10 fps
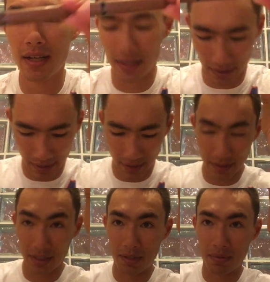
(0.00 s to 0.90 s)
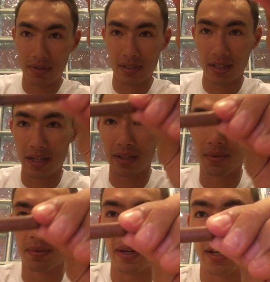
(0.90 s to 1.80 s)
and then you slide your
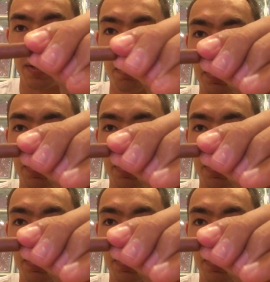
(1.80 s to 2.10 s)
weight, you pull